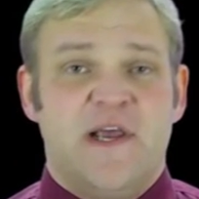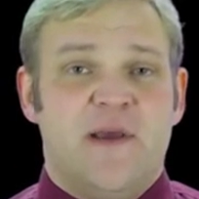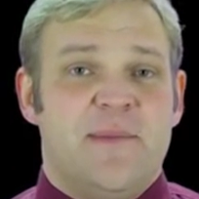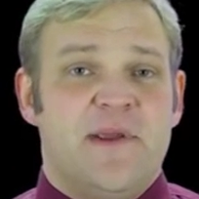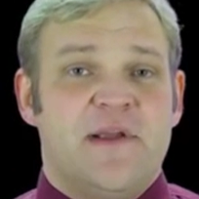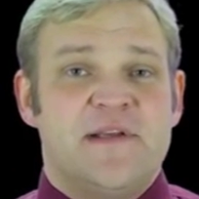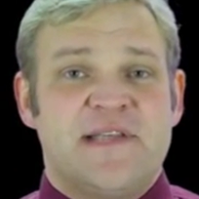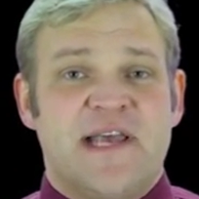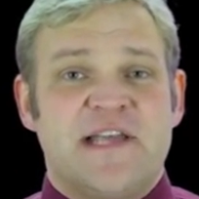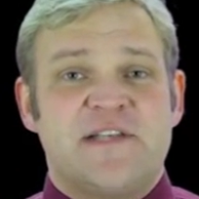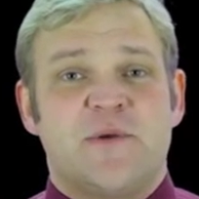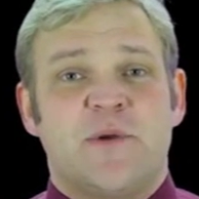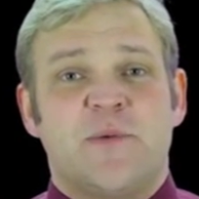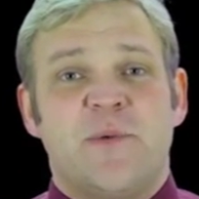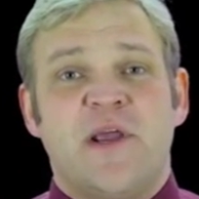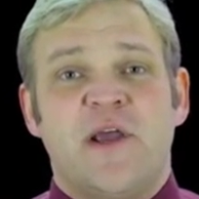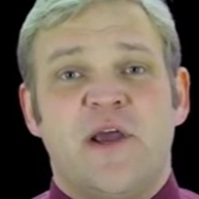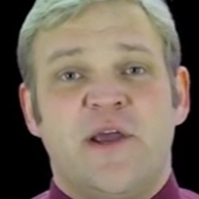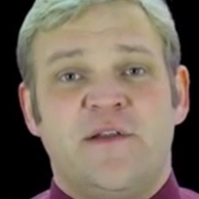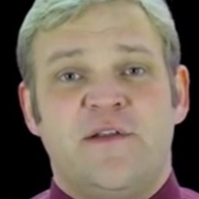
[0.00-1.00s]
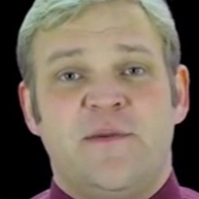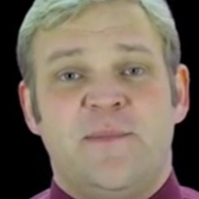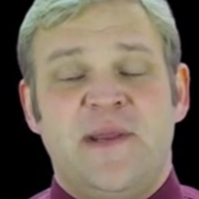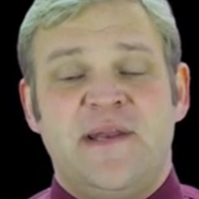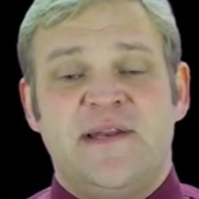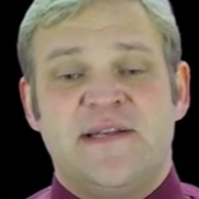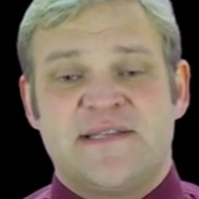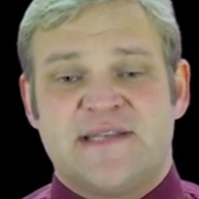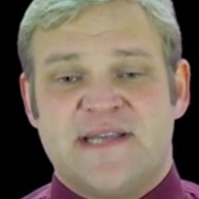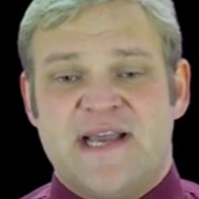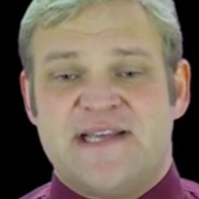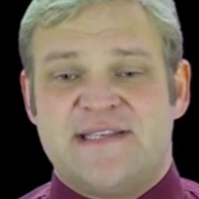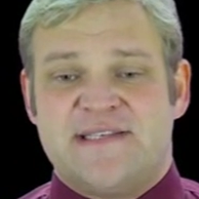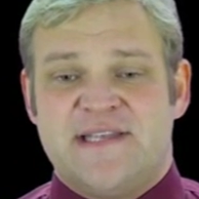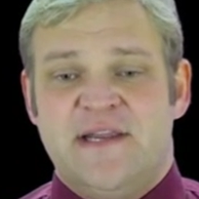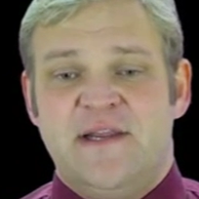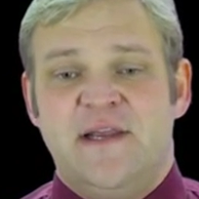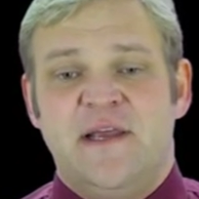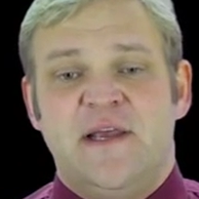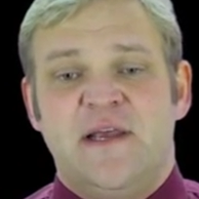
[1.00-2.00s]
because that's what we're going to be discussing